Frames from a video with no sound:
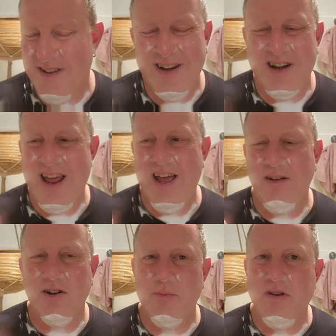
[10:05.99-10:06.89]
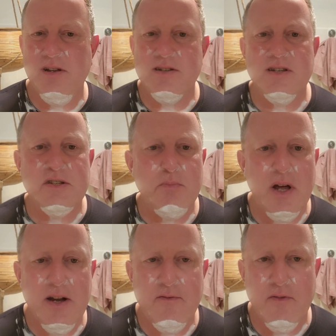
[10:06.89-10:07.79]
I don't know how long I've been using this
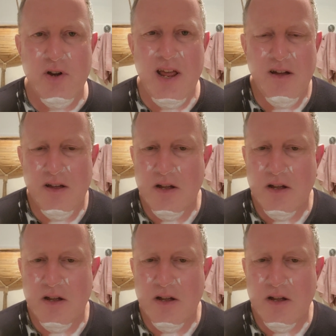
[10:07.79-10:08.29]
blade for now.